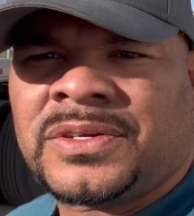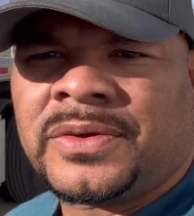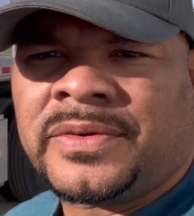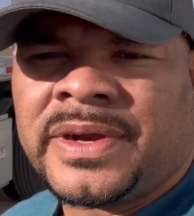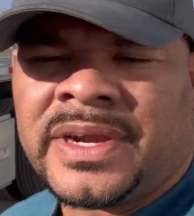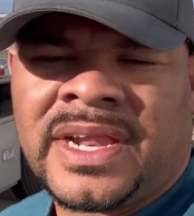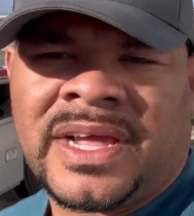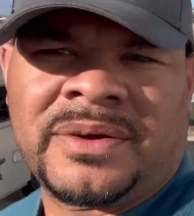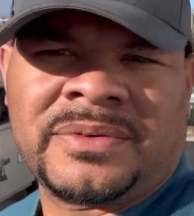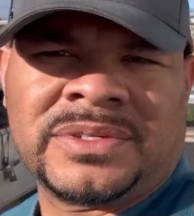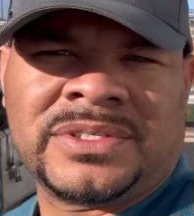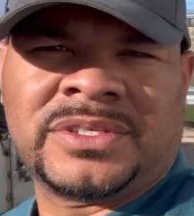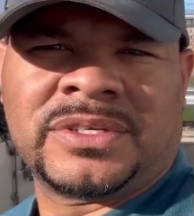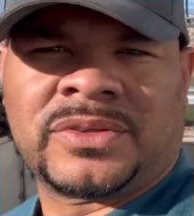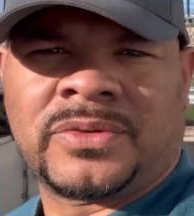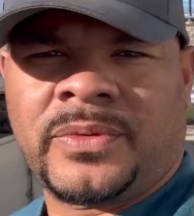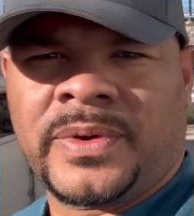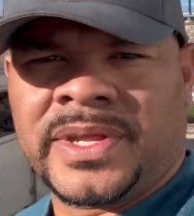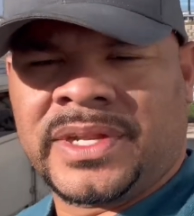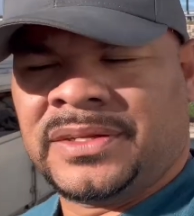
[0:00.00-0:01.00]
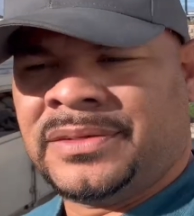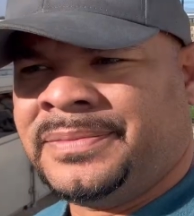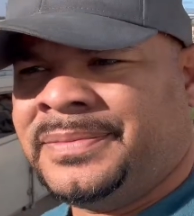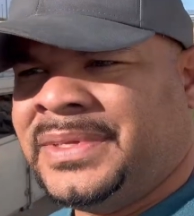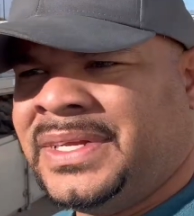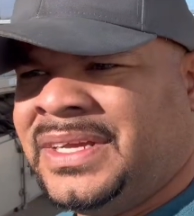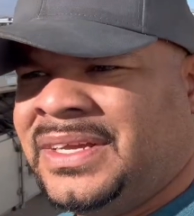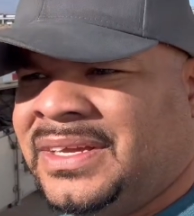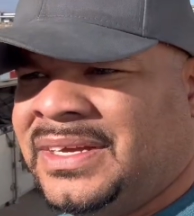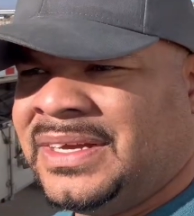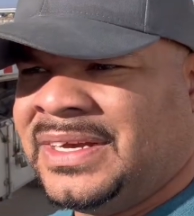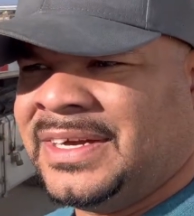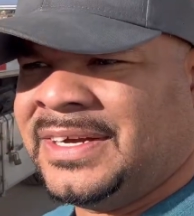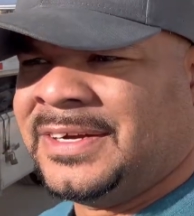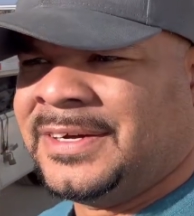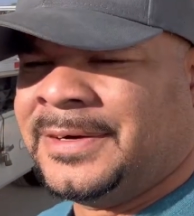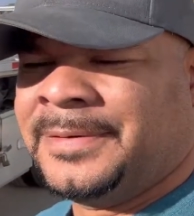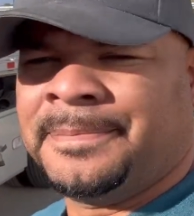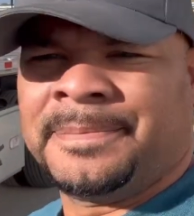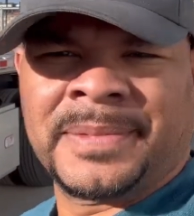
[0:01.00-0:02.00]
right now we're just waiting.
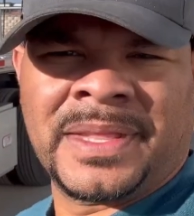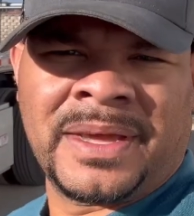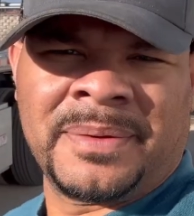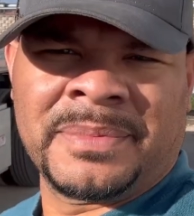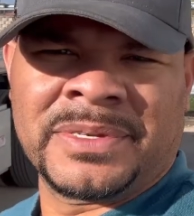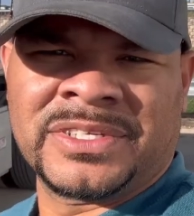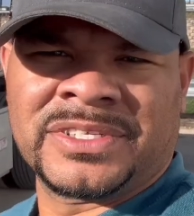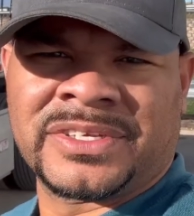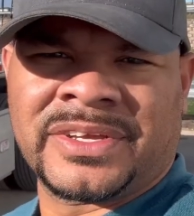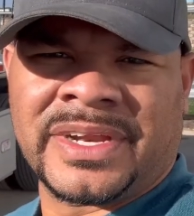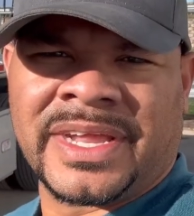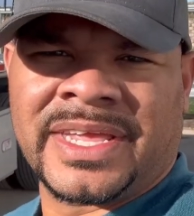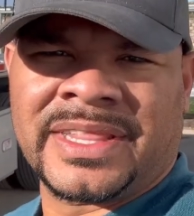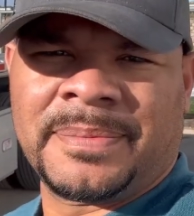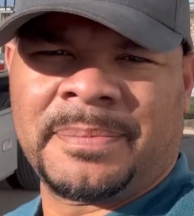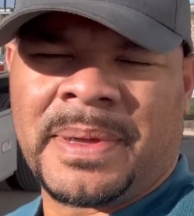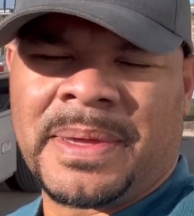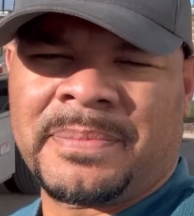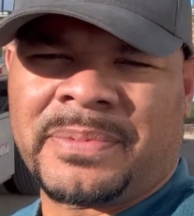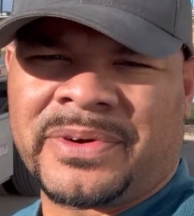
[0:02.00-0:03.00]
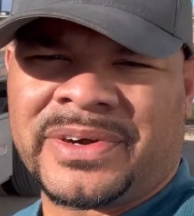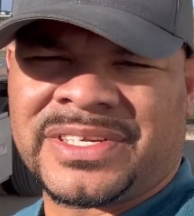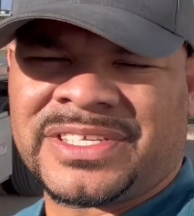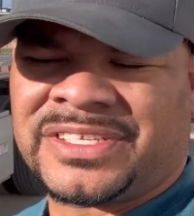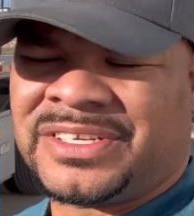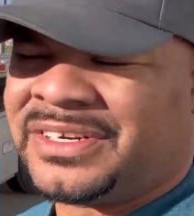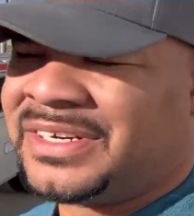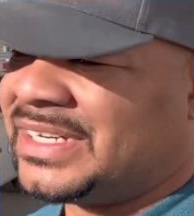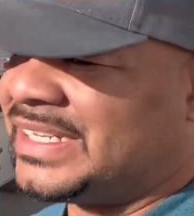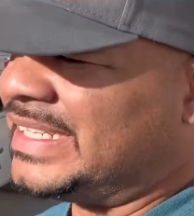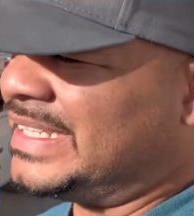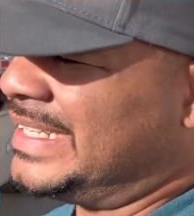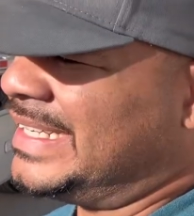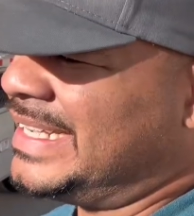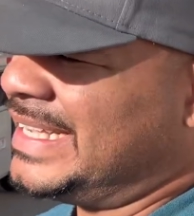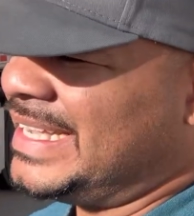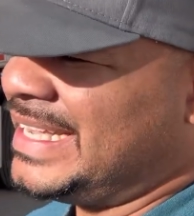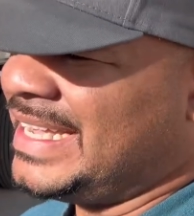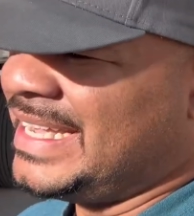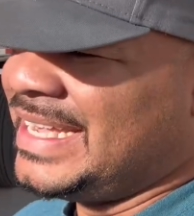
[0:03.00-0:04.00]
I'm just gonna get the paperwork started,
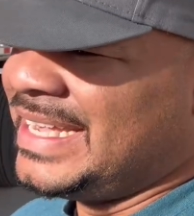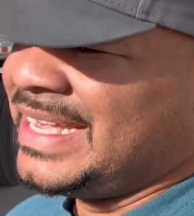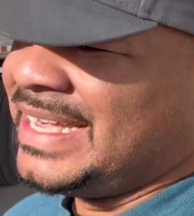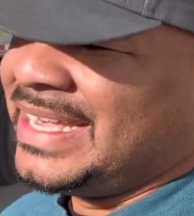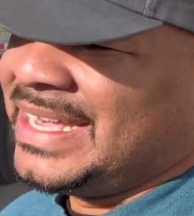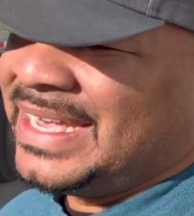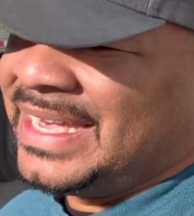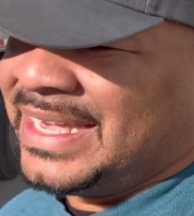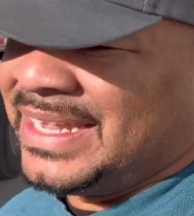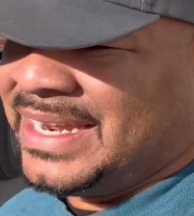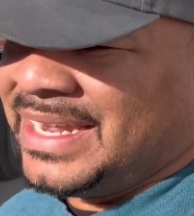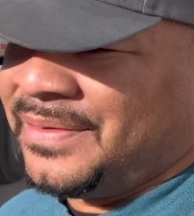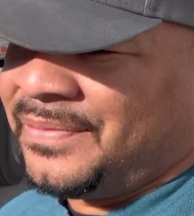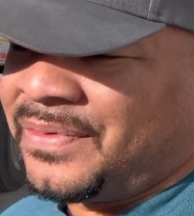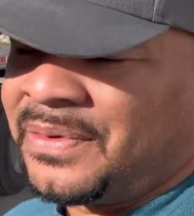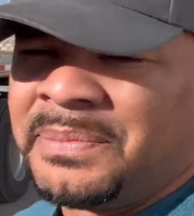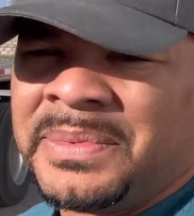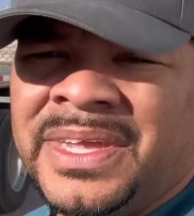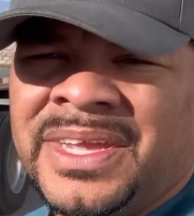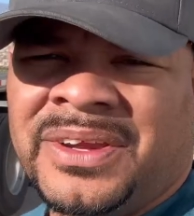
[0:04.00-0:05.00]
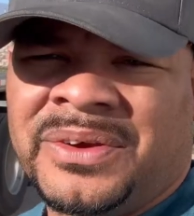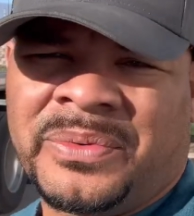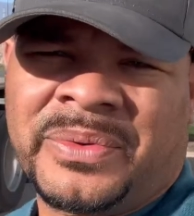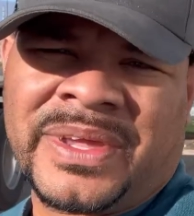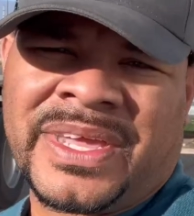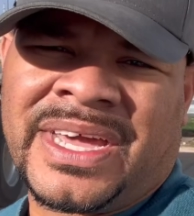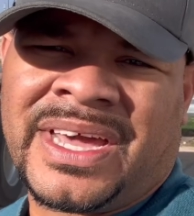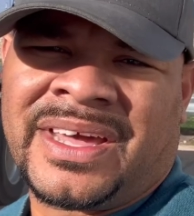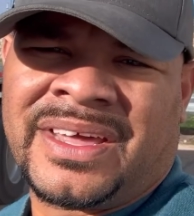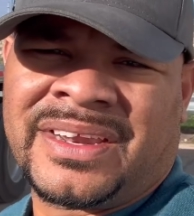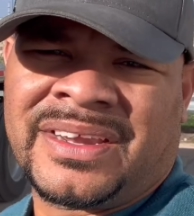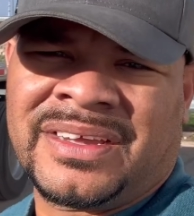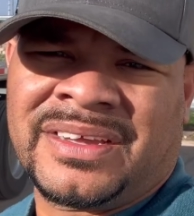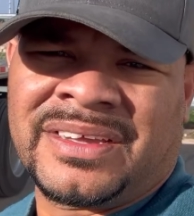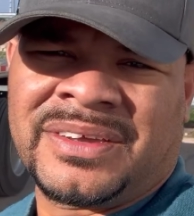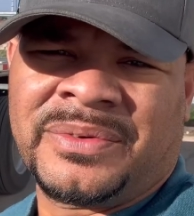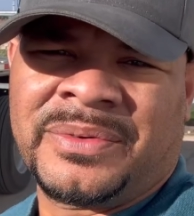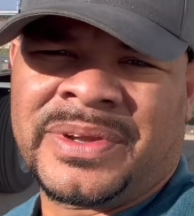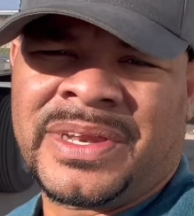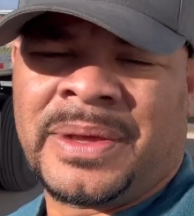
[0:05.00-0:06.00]
and then from here we got
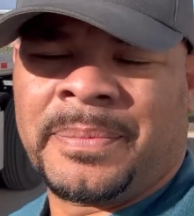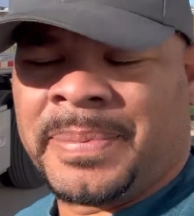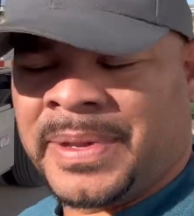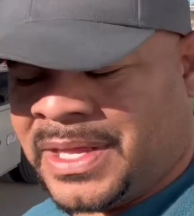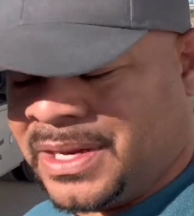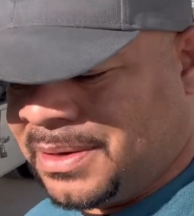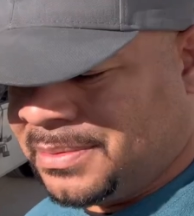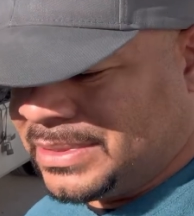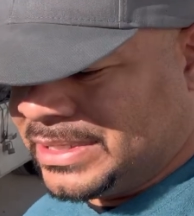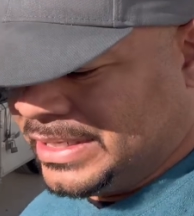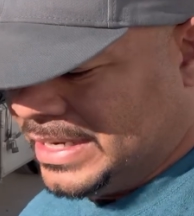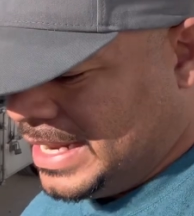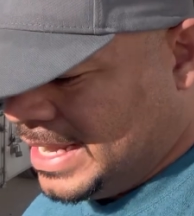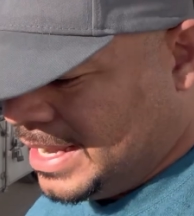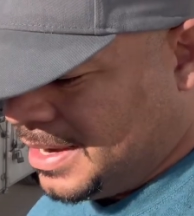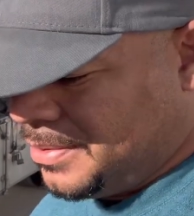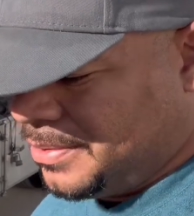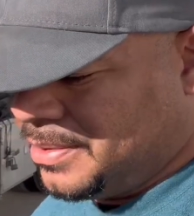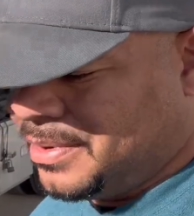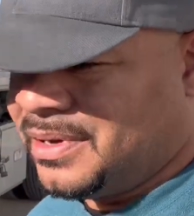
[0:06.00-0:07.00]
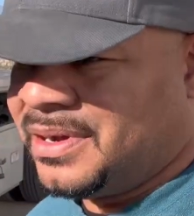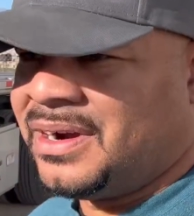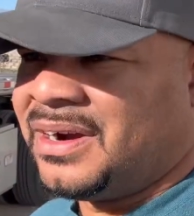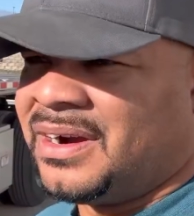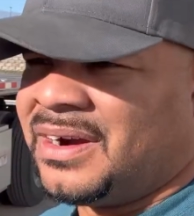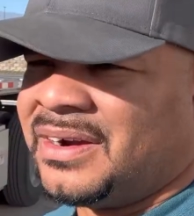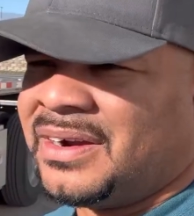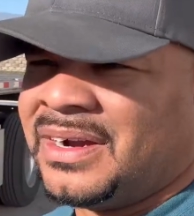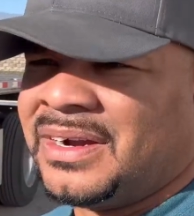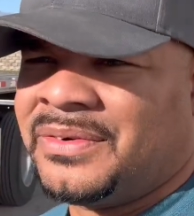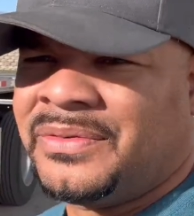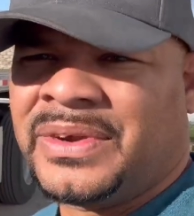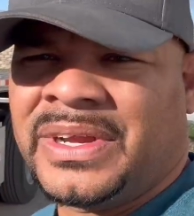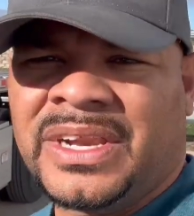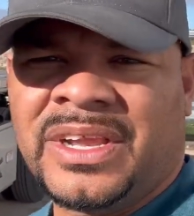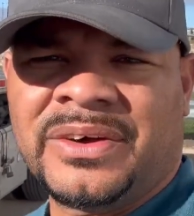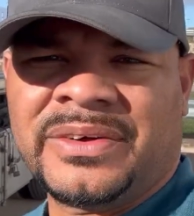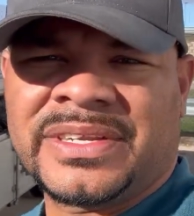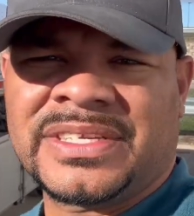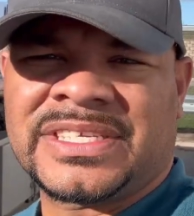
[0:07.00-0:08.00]
we're not picking up today. Our
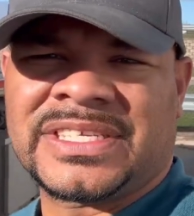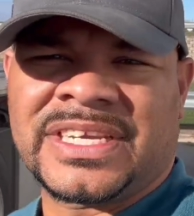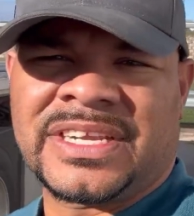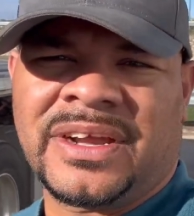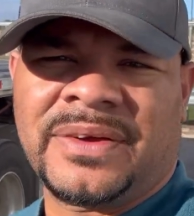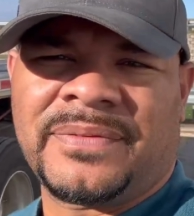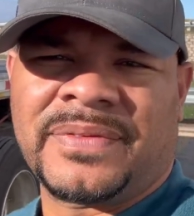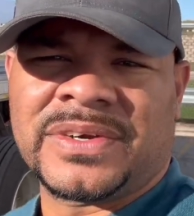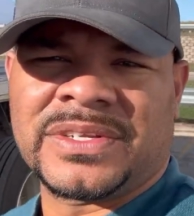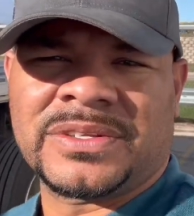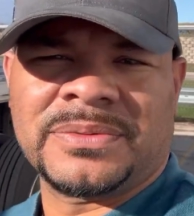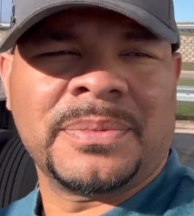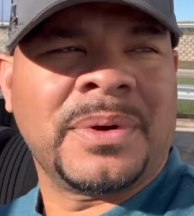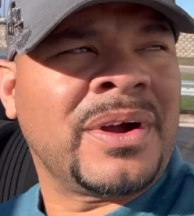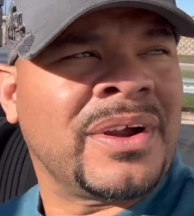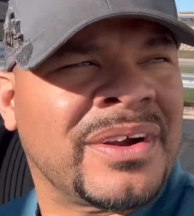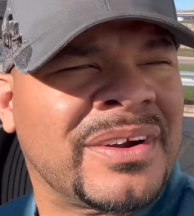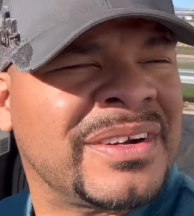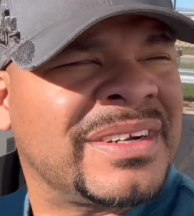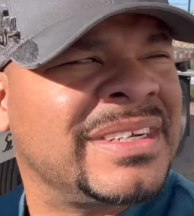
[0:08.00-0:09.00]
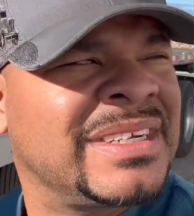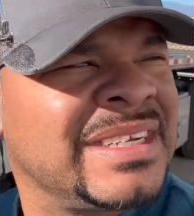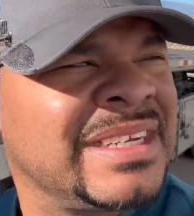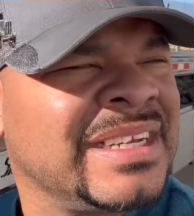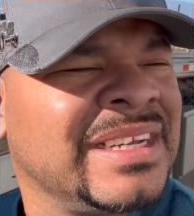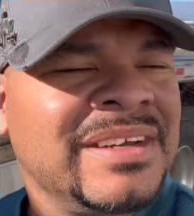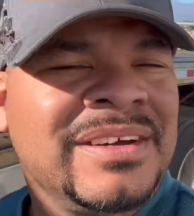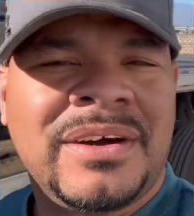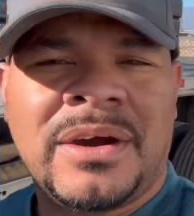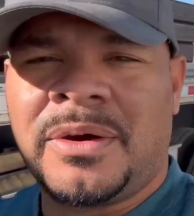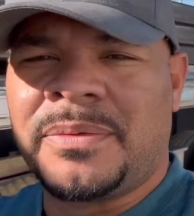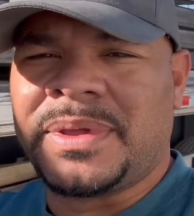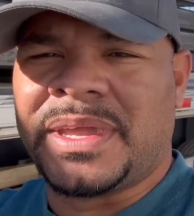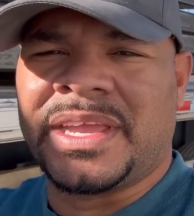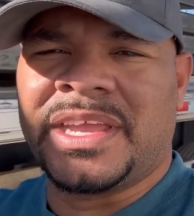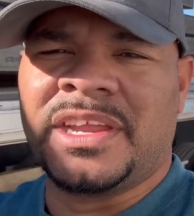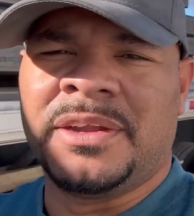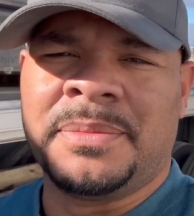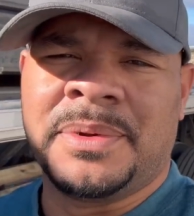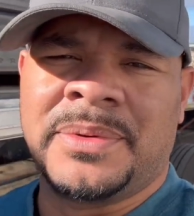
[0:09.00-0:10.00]
reload is set up for tomorrow. Hope you can
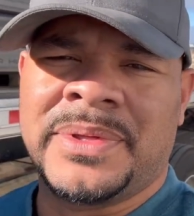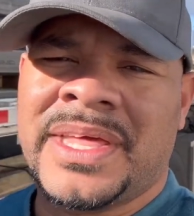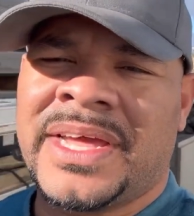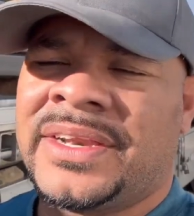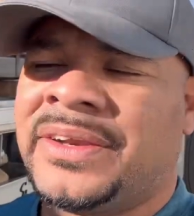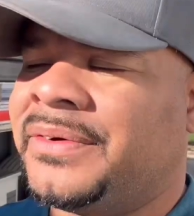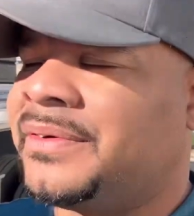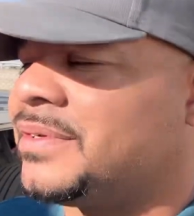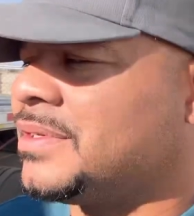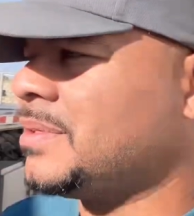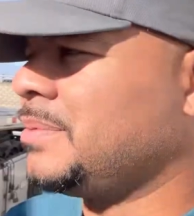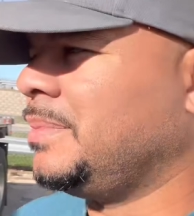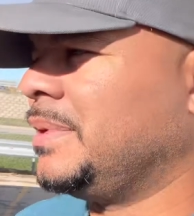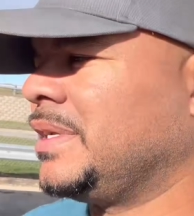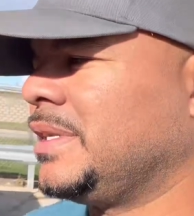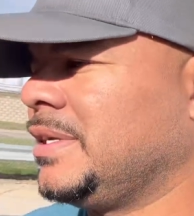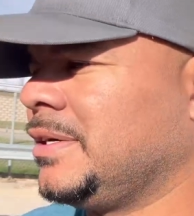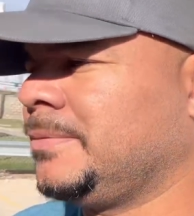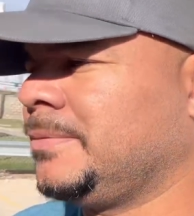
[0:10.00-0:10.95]
hear me with that noise, but